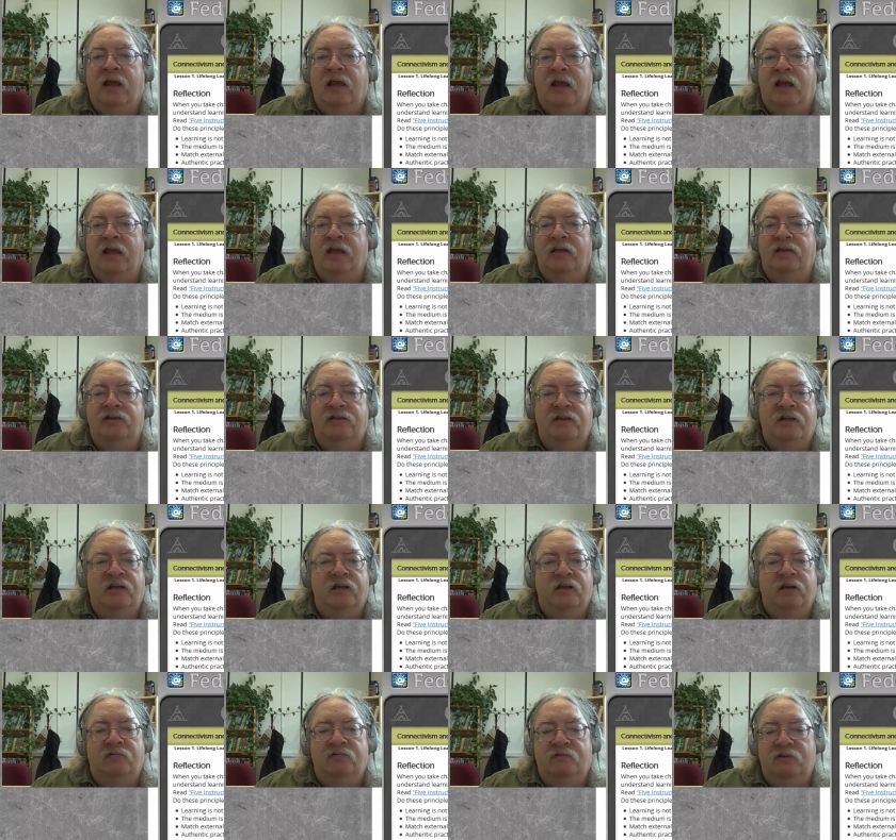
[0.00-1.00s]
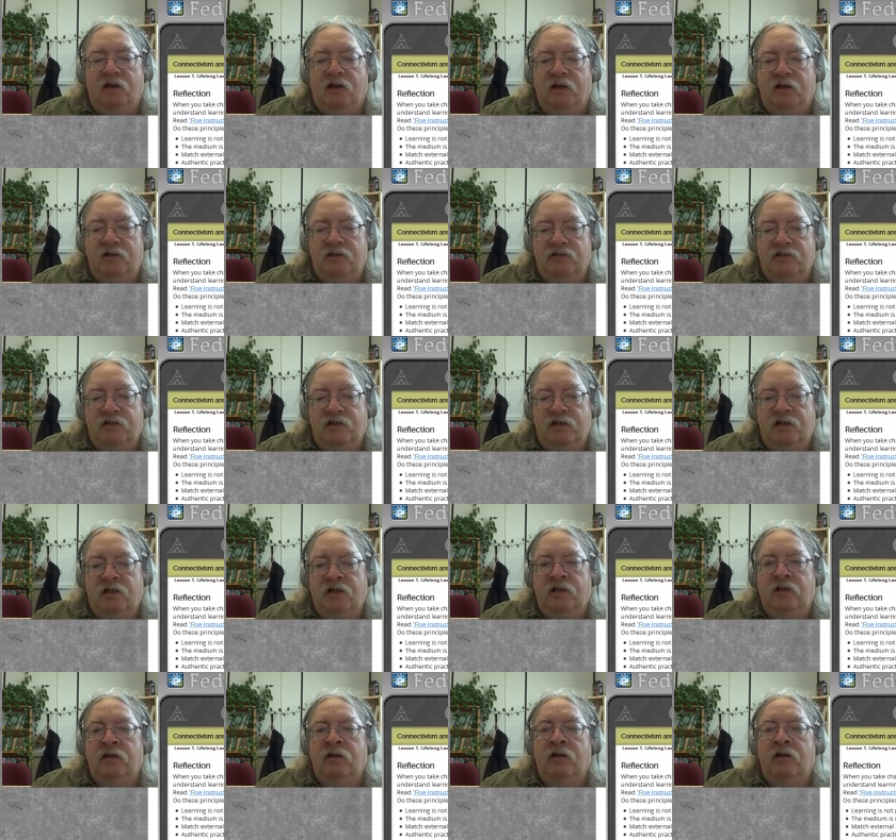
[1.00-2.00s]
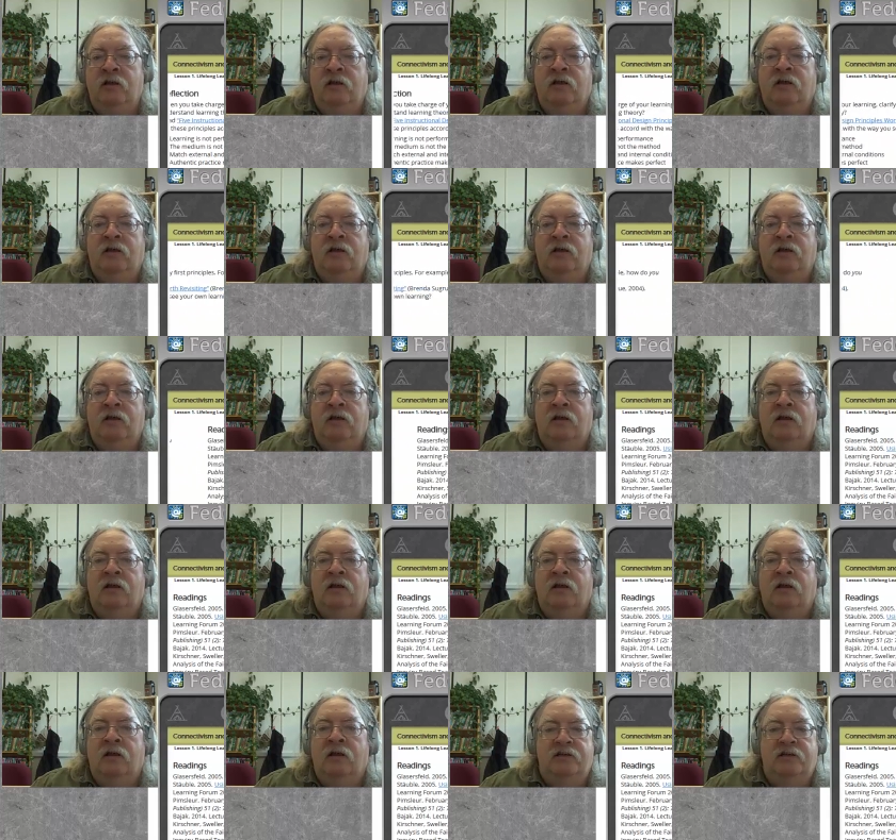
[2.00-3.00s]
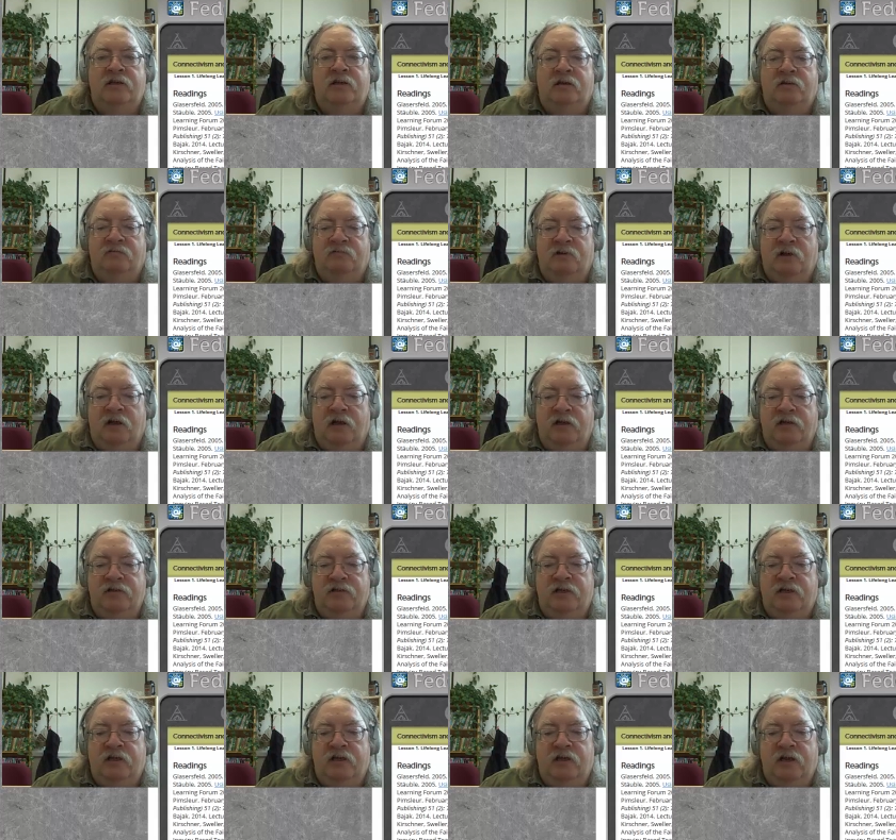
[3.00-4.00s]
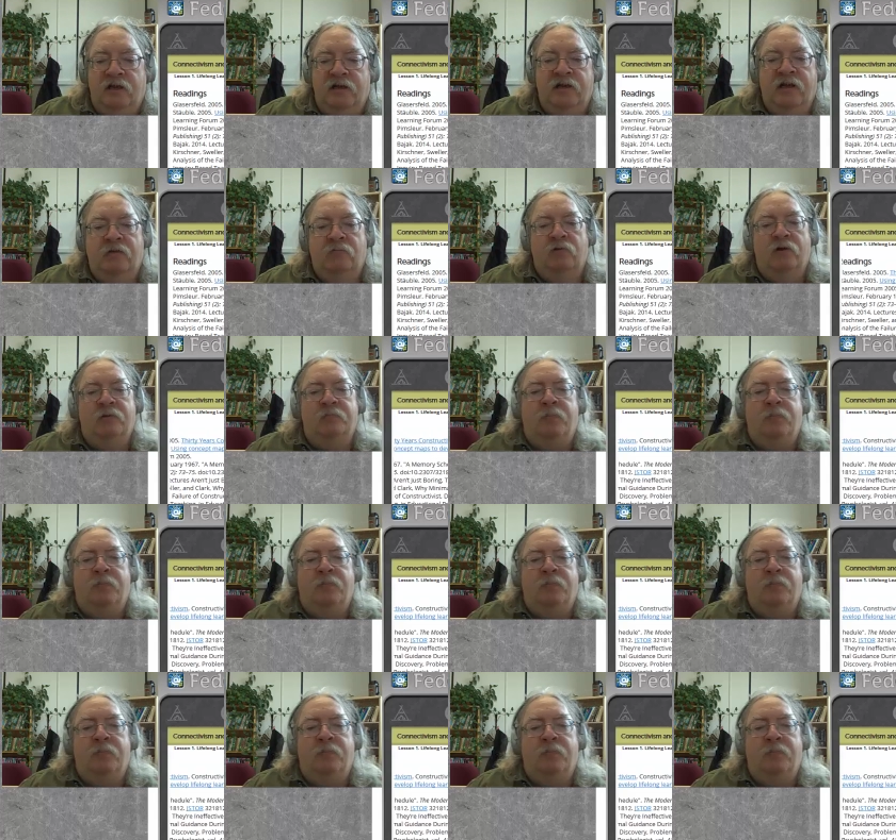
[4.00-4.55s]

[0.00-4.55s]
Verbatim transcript: 18 of 19, 19 of 19, and then we